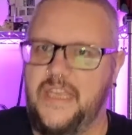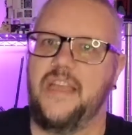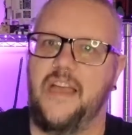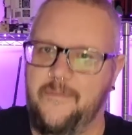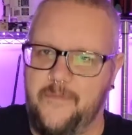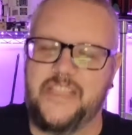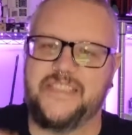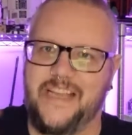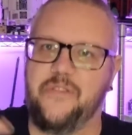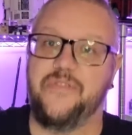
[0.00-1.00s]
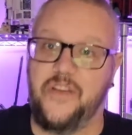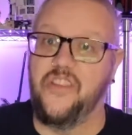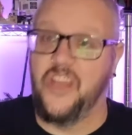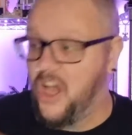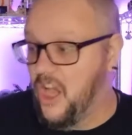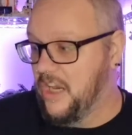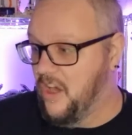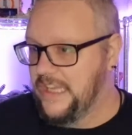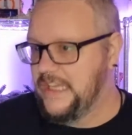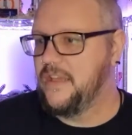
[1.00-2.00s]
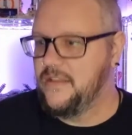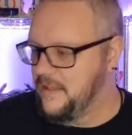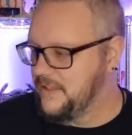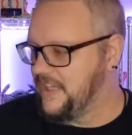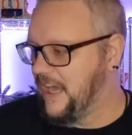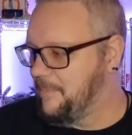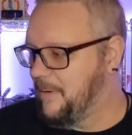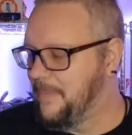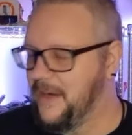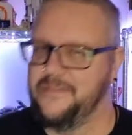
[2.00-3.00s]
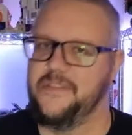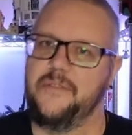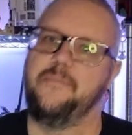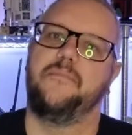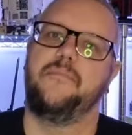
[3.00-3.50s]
a sound font that I like that's set up on both of them